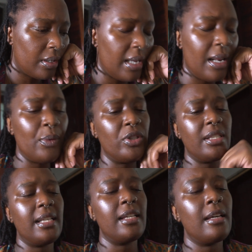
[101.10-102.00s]
And I was just
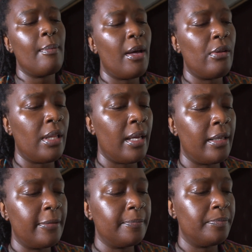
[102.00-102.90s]
thinking about like,
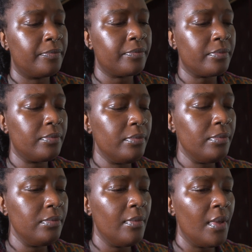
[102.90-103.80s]

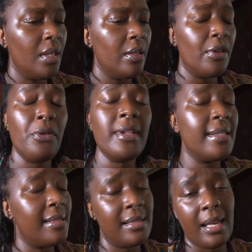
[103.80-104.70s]
oh,
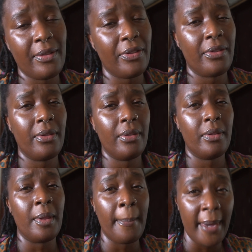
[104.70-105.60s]
this is not
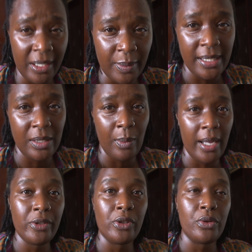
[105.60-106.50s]
the main reason
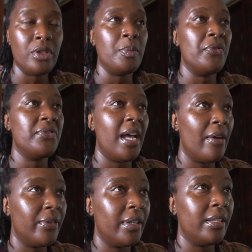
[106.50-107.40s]
why I chose to move to
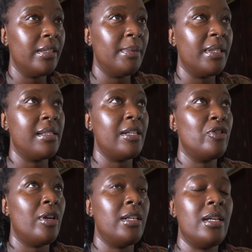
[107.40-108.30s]
Africa because I
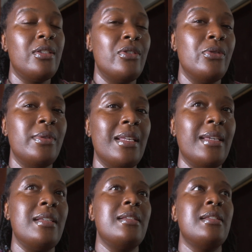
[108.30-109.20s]
try not to do
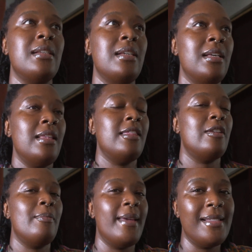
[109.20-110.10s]
things that
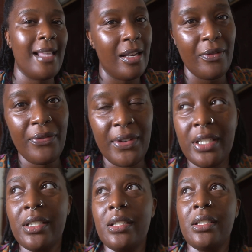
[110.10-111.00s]
are based out of
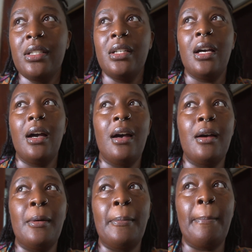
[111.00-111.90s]
fear.
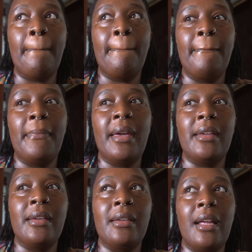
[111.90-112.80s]
Um,
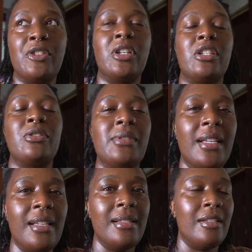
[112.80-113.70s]
and I try to do
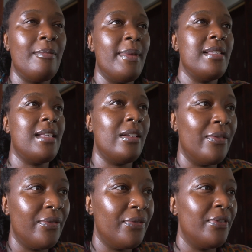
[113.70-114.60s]
things that are based out
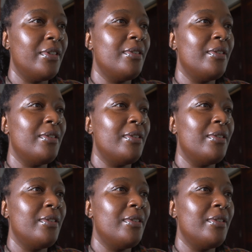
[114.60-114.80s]
of